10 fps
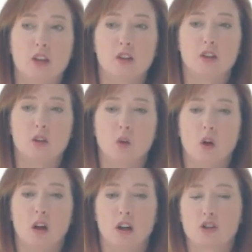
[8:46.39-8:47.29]
you
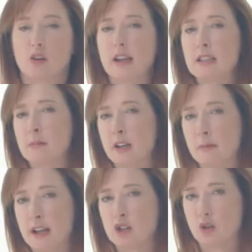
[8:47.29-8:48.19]
are trying to
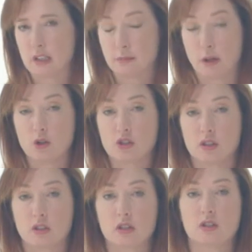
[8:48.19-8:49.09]
minimize your
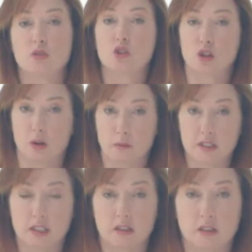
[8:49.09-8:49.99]
exposure to germs.